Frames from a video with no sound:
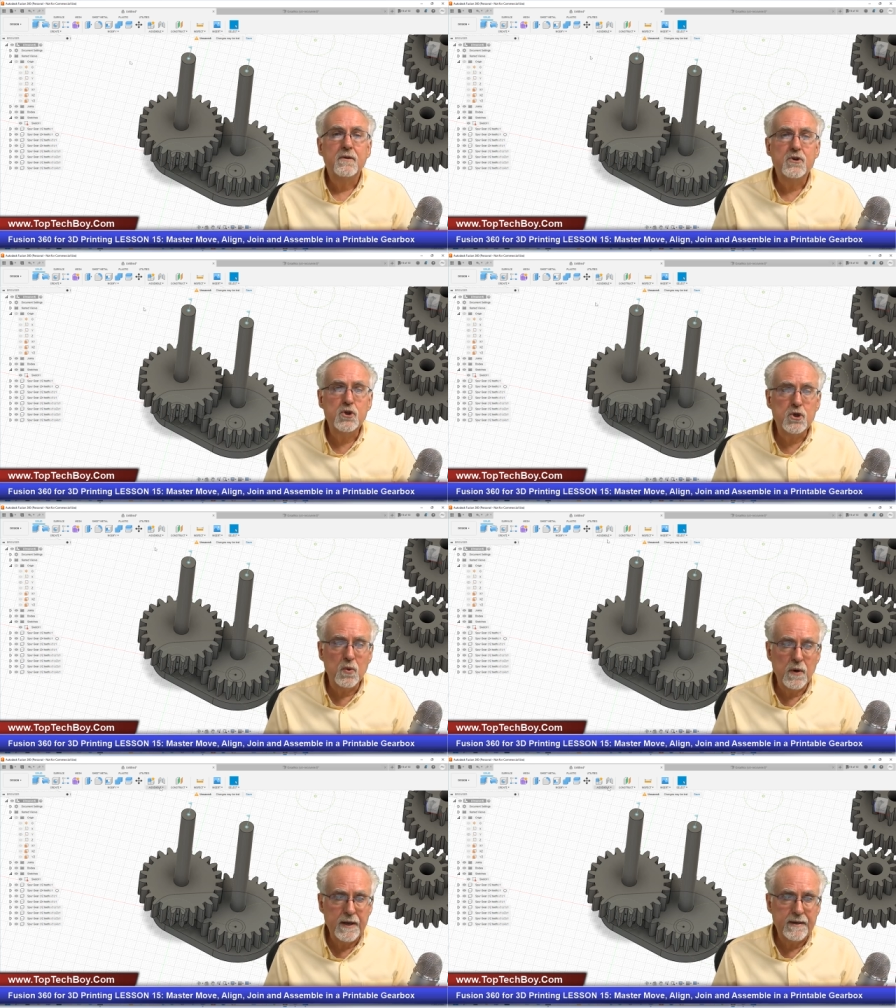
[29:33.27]

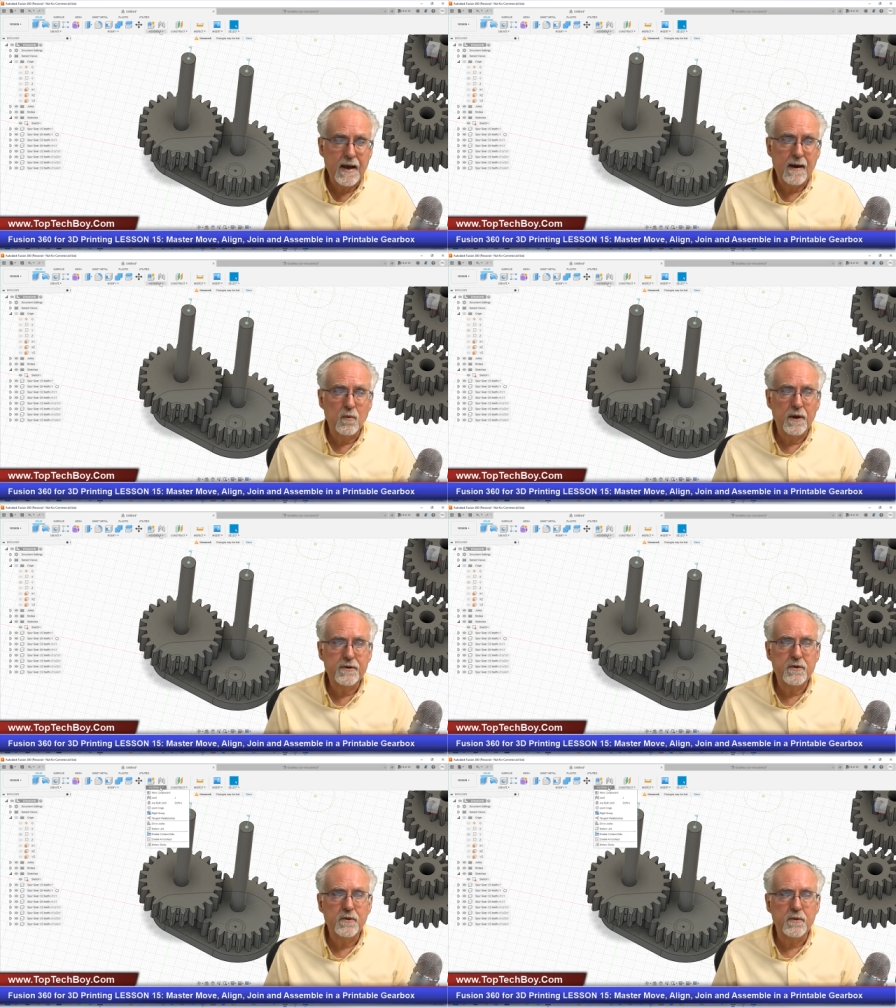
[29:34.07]
join. I want
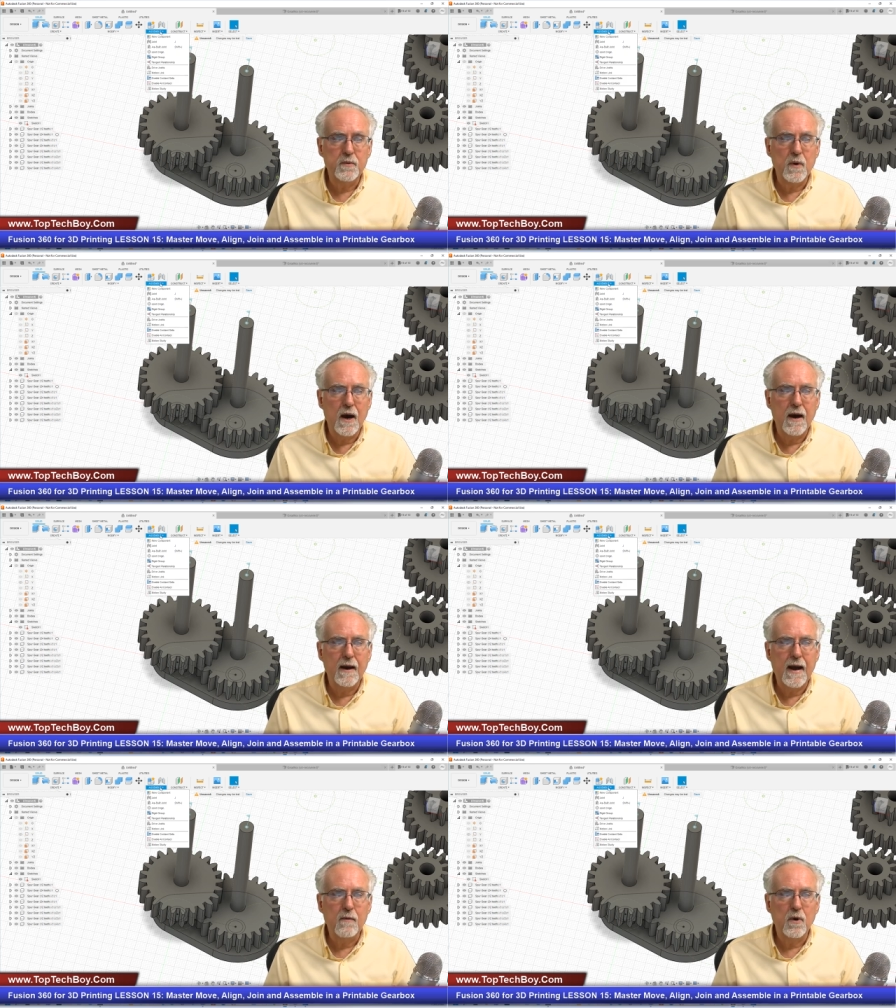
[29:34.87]
to uh,
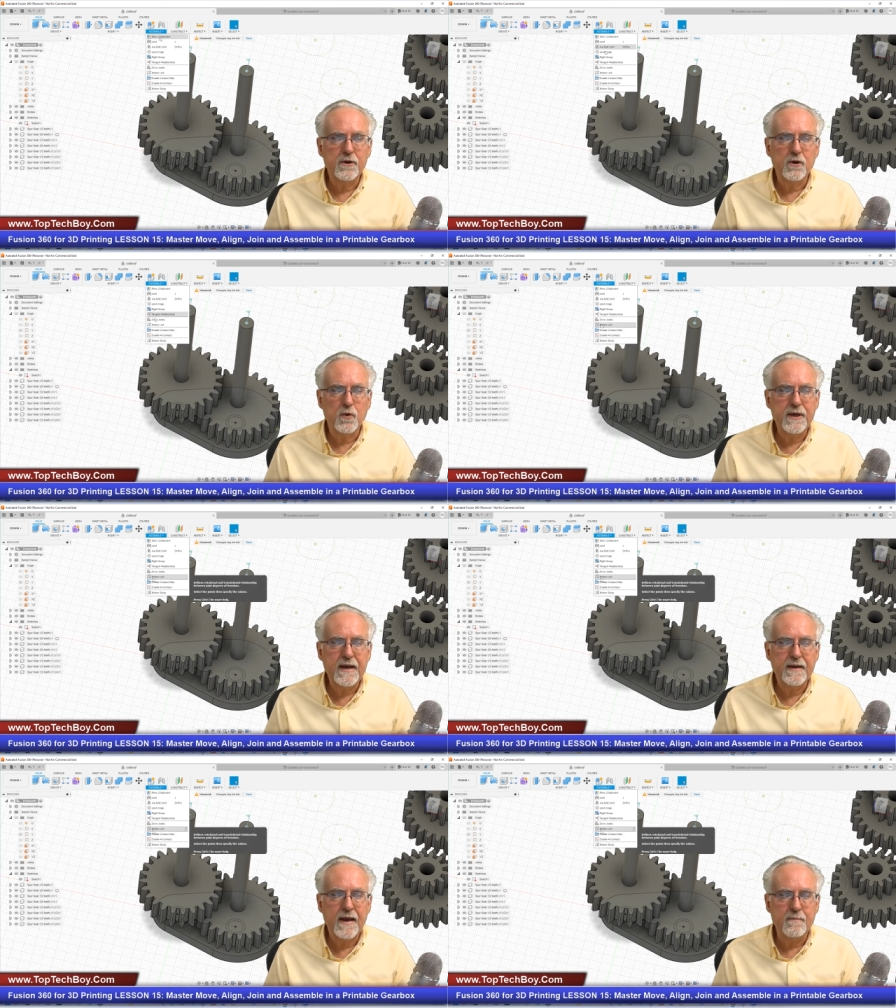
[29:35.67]
I want to
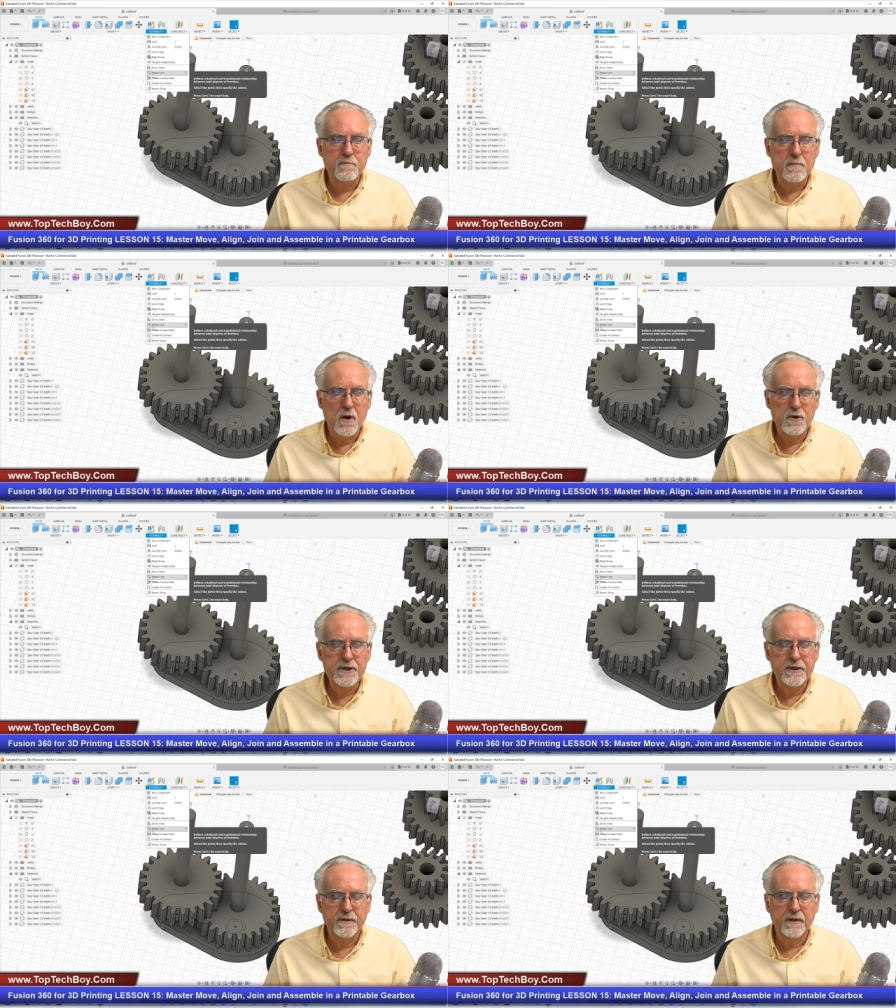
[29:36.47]
create a
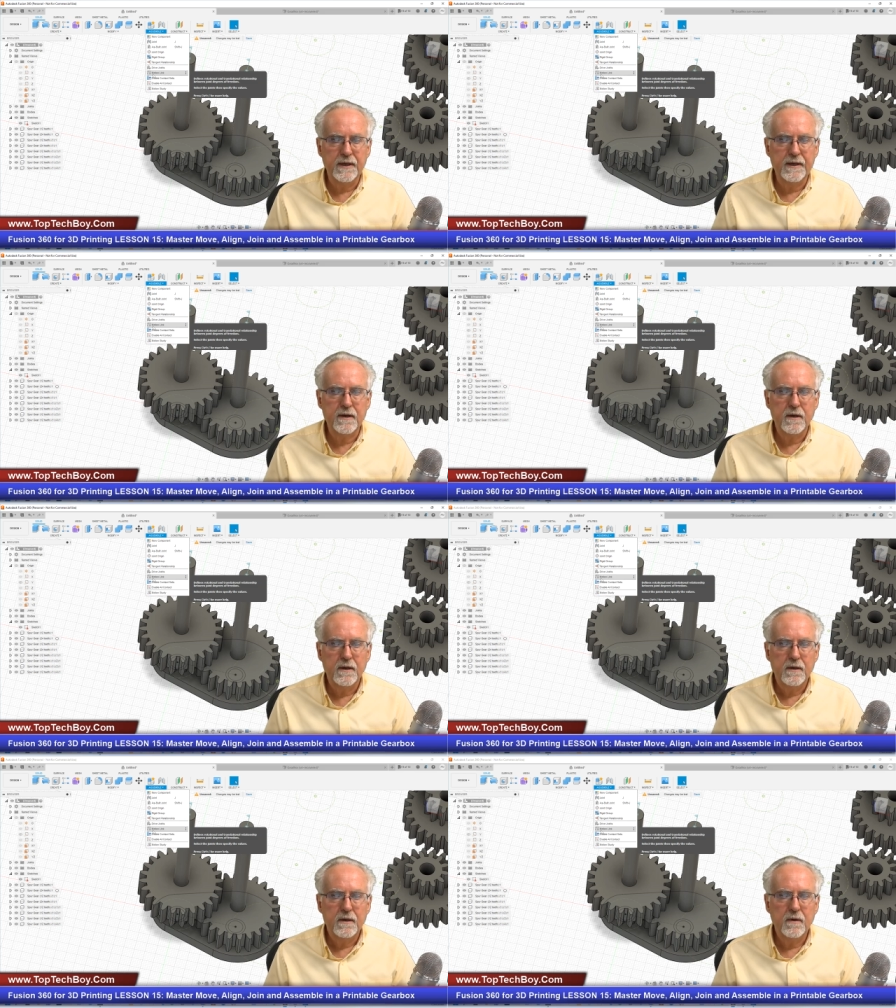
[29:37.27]
motion link.
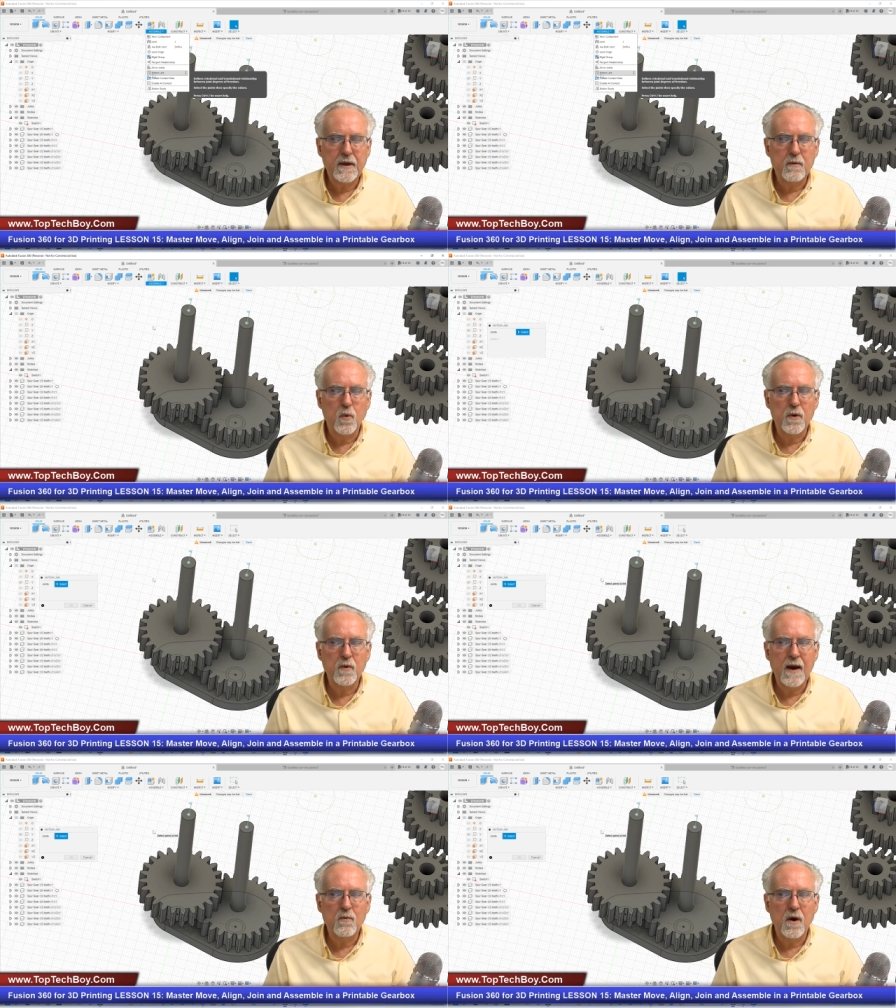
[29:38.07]
Okay, what do
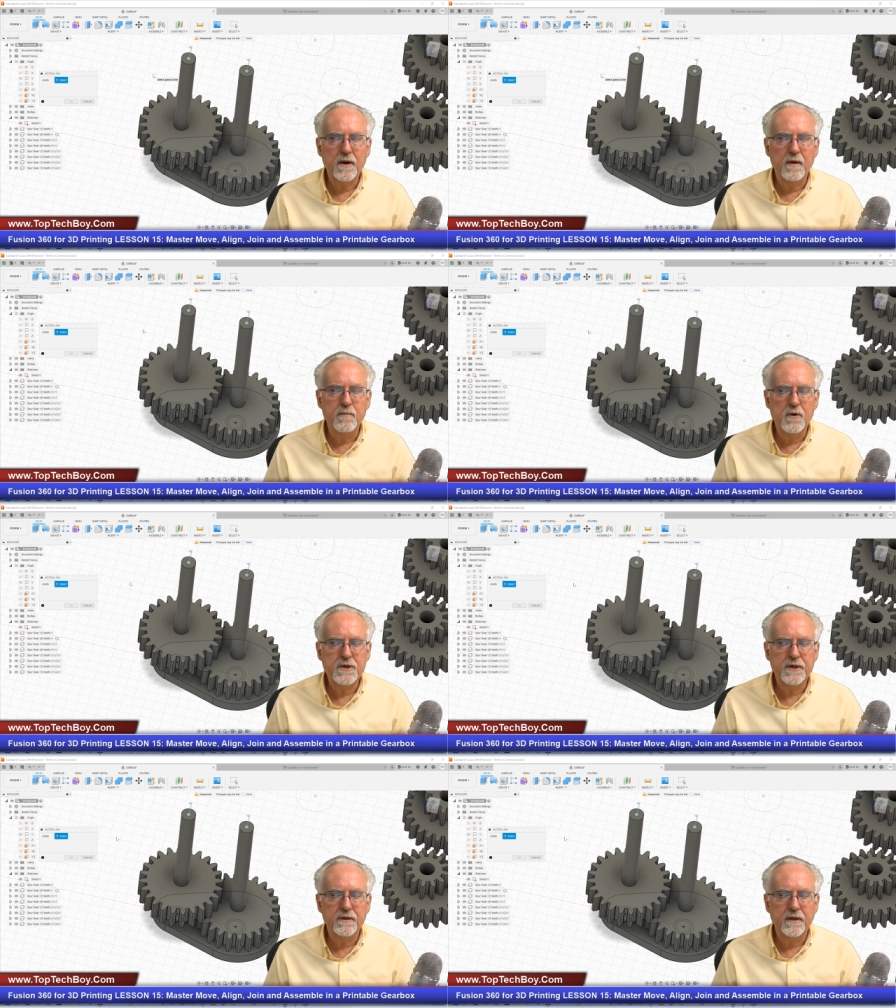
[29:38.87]
I want a
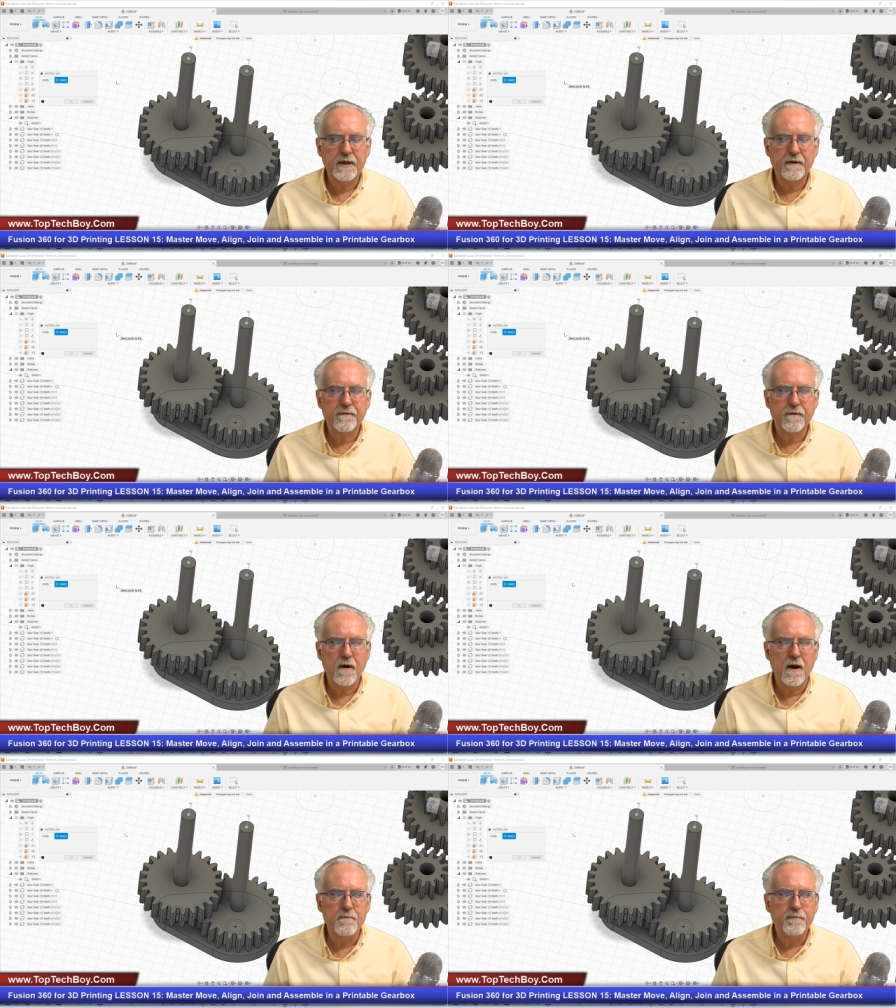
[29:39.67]
motion link
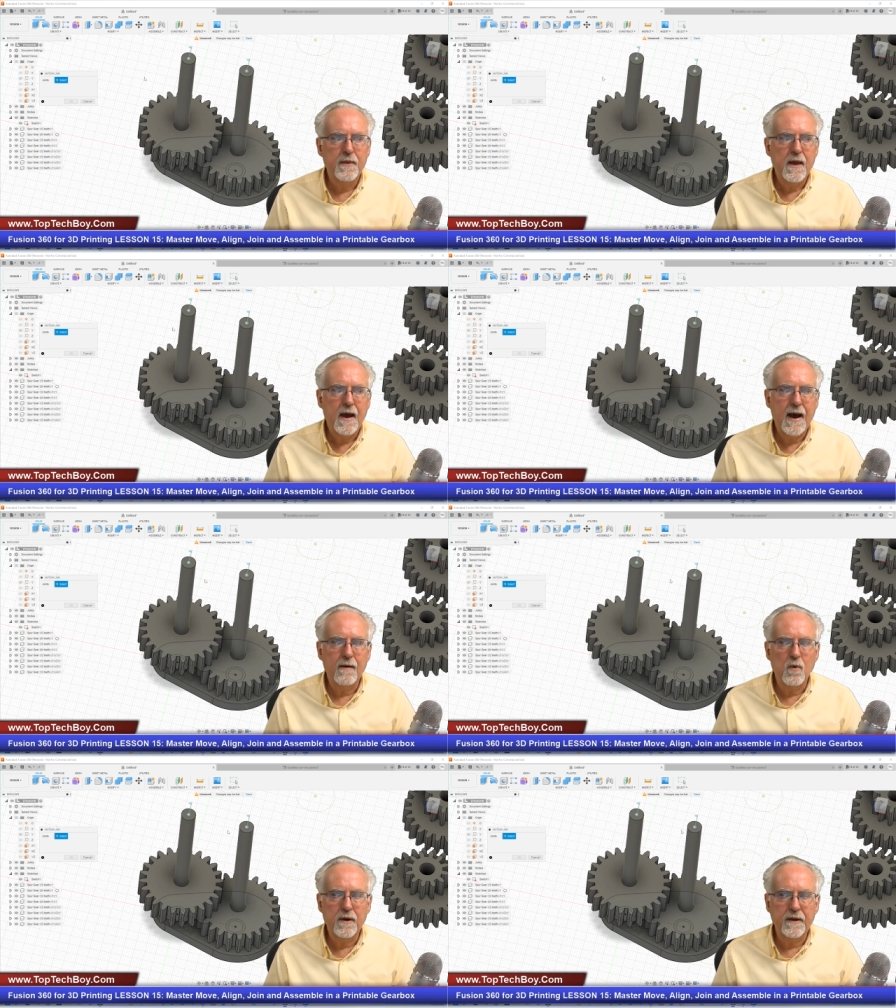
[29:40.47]
from? I
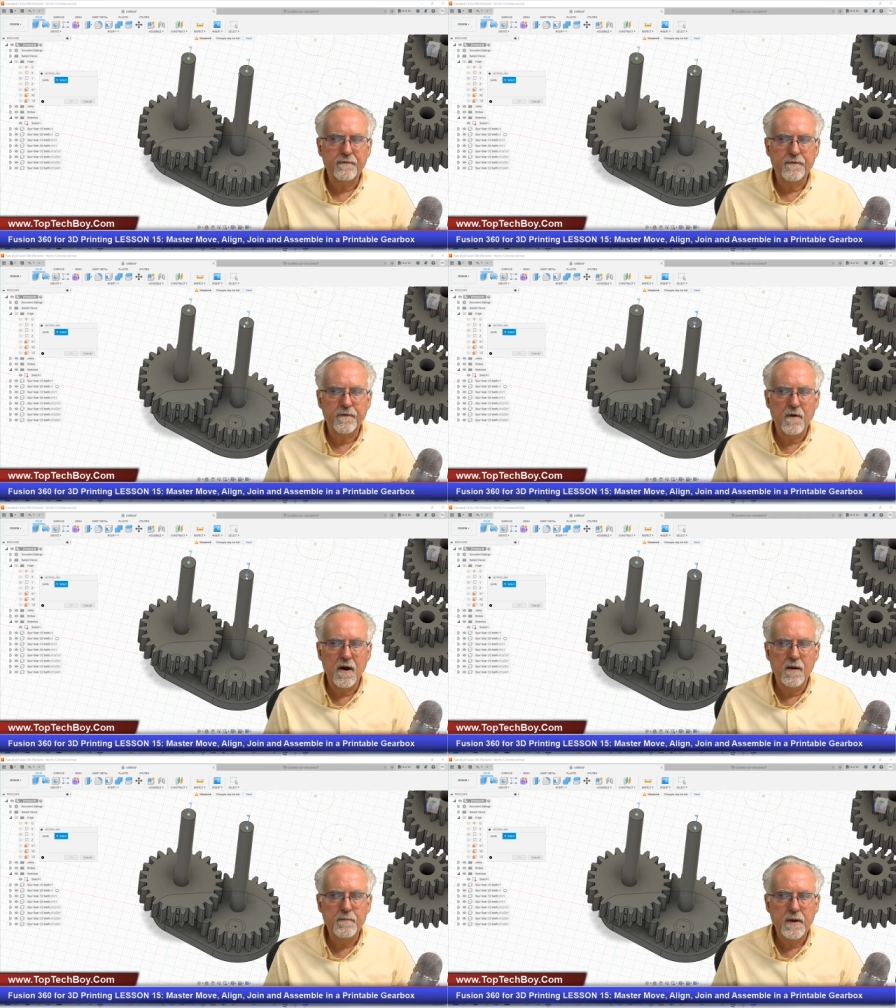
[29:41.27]
want it
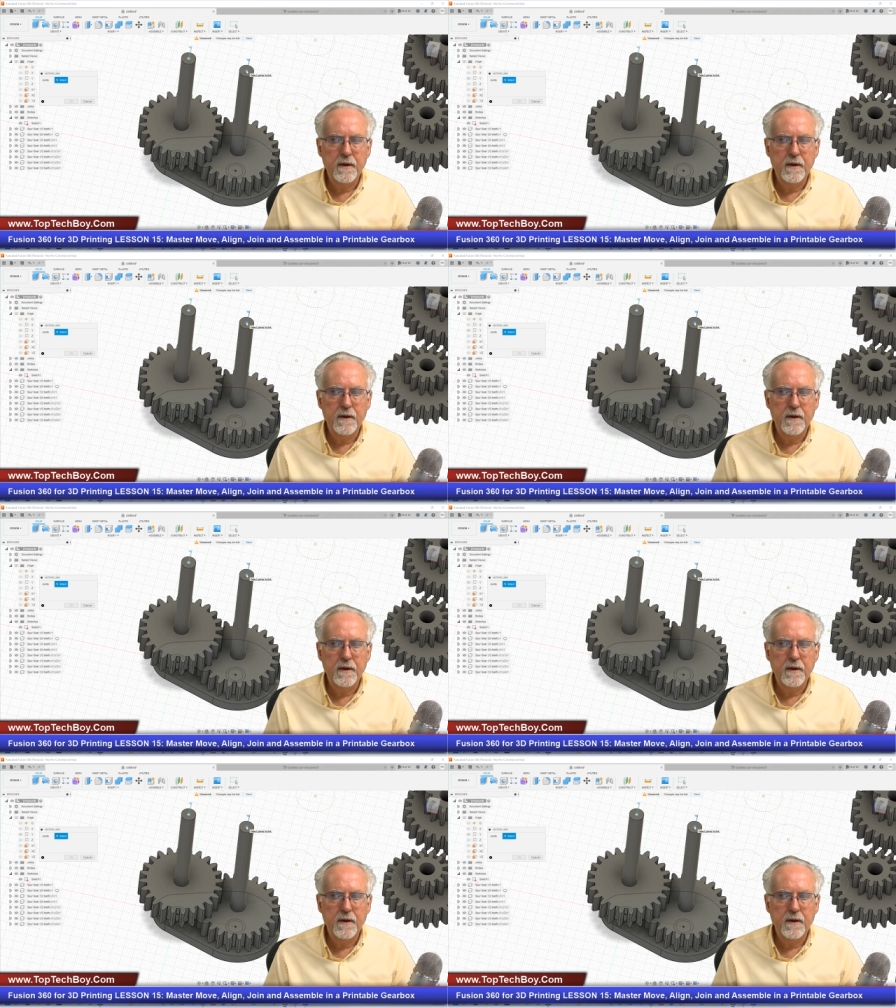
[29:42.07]
from